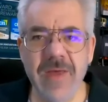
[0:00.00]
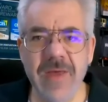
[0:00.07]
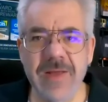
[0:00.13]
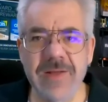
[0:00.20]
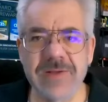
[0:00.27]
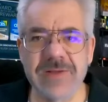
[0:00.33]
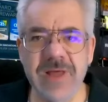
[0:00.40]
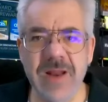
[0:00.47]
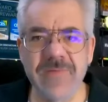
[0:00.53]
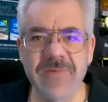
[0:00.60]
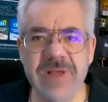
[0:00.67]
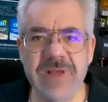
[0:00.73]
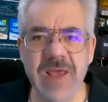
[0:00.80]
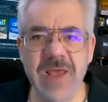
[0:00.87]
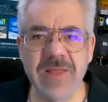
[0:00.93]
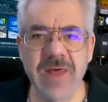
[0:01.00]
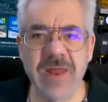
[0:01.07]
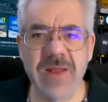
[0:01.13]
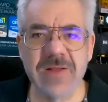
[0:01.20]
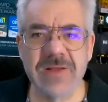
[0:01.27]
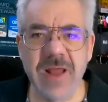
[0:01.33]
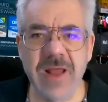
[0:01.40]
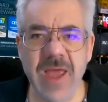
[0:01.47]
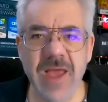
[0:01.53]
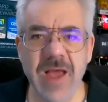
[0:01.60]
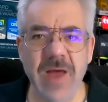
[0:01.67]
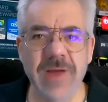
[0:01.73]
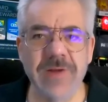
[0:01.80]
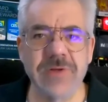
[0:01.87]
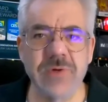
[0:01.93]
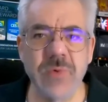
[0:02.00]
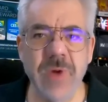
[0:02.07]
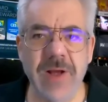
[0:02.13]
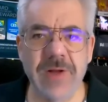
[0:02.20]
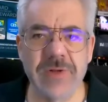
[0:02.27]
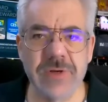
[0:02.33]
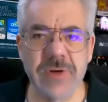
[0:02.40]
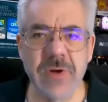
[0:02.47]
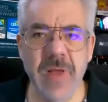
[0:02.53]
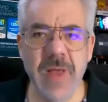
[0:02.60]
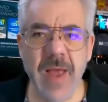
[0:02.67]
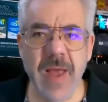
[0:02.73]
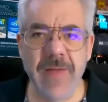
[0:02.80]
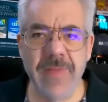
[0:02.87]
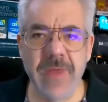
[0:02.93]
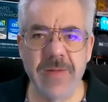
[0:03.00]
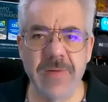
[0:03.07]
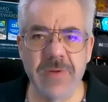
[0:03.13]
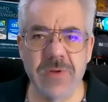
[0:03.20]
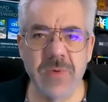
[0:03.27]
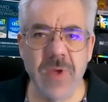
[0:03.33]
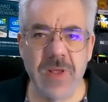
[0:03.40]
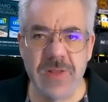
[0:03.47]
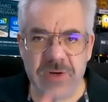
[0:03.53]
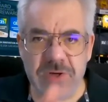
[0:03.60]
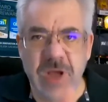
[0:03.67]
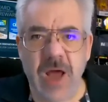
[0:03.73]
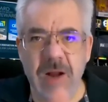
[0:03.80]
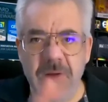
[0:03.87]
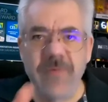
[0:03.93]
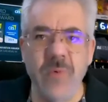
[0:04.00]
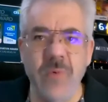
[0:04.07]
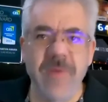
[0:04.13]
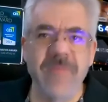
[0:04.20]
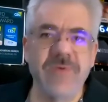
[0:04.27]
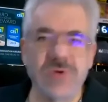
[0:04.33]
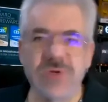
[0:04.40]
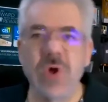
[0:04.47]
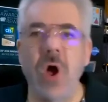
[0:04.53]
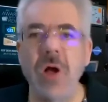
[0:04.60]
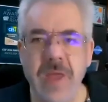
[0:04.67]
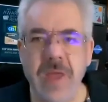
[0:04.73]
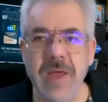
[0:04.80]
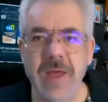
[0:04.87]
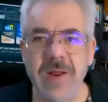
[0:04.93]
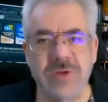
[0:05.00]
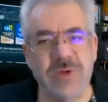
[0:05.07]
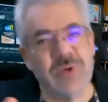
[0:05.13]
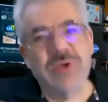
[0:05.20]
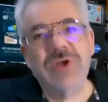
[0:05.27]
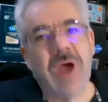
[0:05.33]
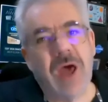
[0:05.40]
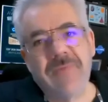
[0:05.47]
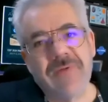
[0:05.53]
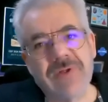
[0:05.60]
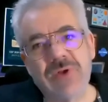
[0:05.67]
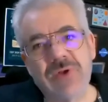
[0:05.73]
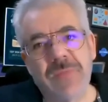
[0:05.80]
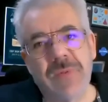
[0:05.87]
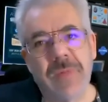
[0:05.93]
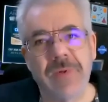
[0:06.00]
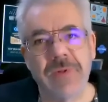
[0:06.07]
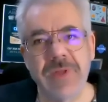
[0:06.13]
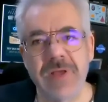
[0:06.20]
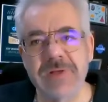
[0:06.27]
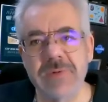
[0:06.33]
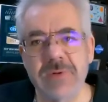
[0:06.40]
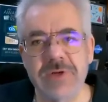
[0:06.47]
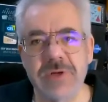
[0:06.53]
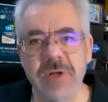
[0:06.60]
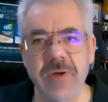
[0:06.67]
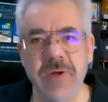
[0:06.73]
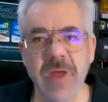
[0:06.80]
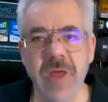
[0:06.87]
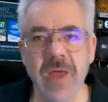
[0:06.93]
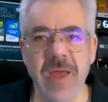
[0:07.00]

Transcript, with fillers: instead of saying that it's an AI director and then doing the shot of whoever's talking and a two shot if it's two people next to each other,